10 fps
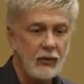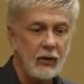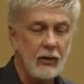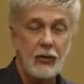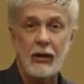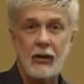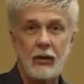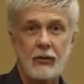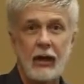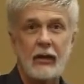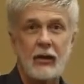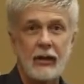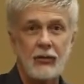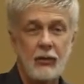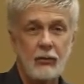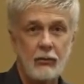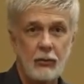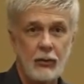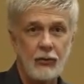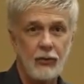It's like Dilantin,
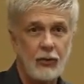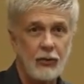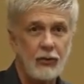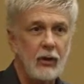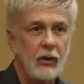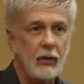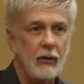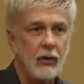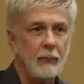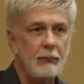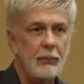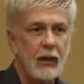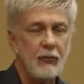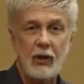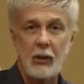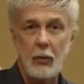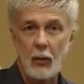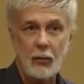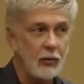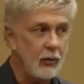for instance, and
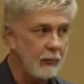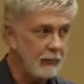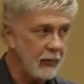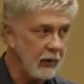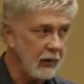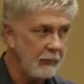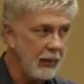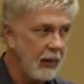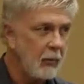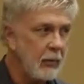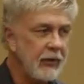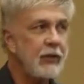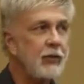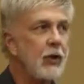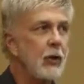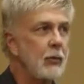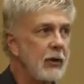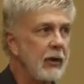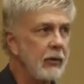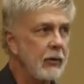phenobarbital. Okay, but these do,
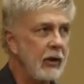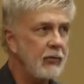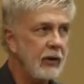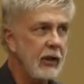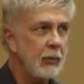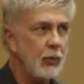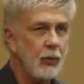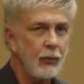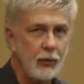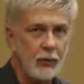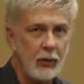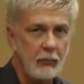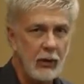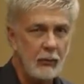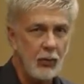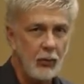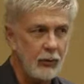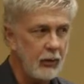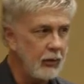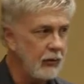and they're FDA approved for treating
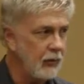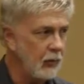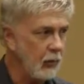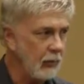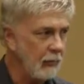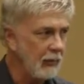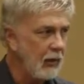bipolar disorder.